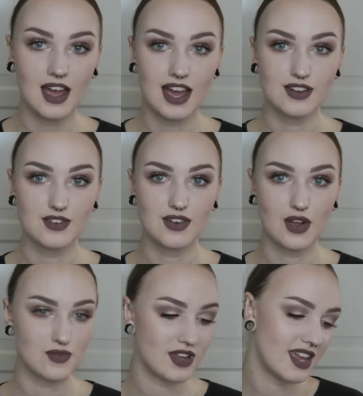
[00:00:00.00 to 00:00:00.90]
I don't
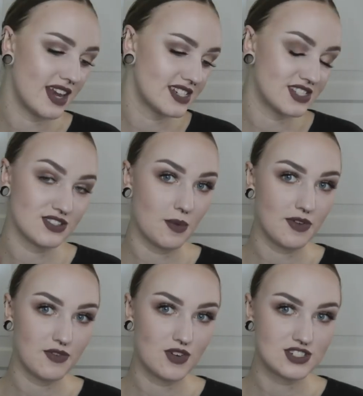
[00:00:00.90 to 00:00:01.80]
know, English is not
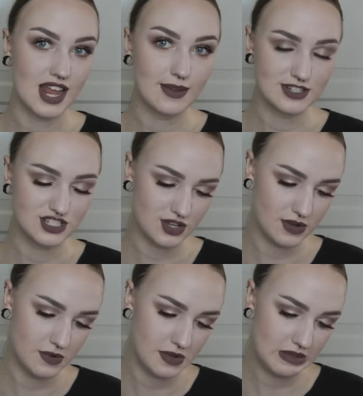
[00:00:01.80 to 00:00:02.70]
my first language,
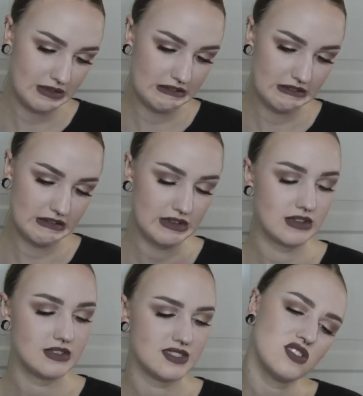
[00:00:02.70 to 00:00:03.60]
so
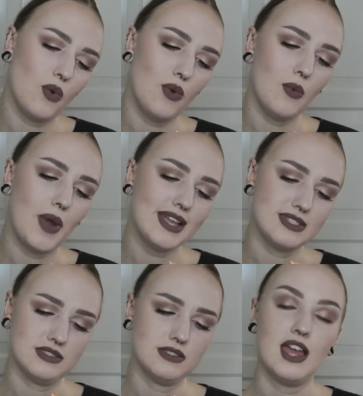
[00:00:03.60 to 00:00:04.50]

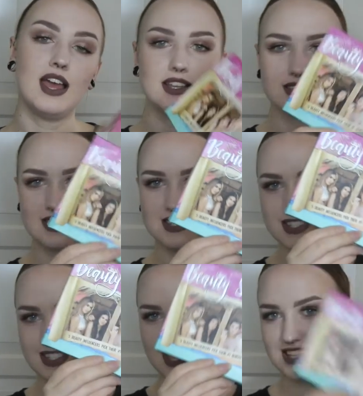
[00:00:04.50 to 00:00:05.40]
Stowaways.
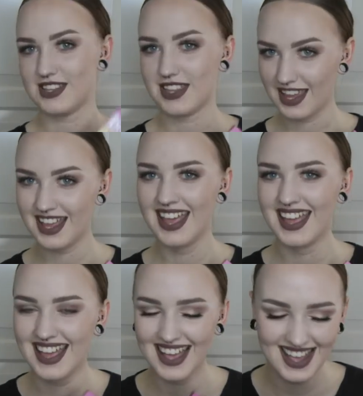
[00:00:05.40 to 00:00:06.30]
Just this thing.
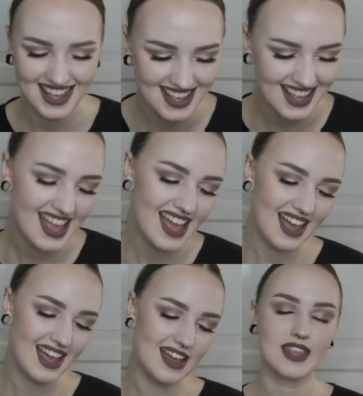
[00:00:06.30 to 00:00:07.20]

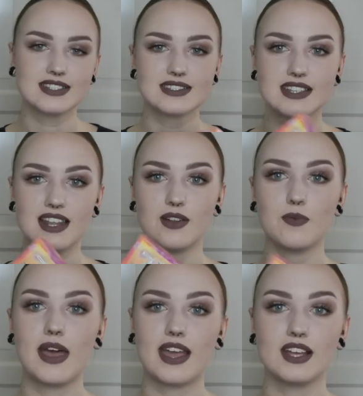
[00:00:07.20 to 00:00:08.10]
This is a little
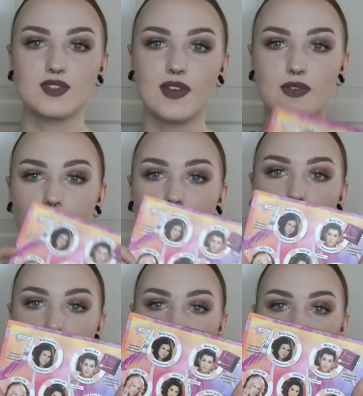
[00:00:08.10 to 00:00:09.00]
package with
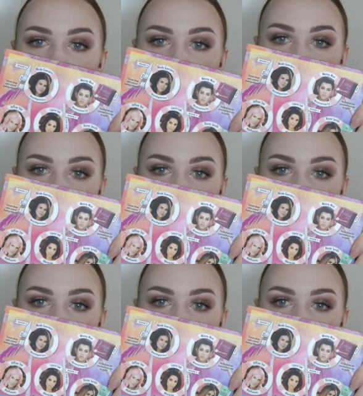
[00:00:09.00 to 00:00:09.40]
five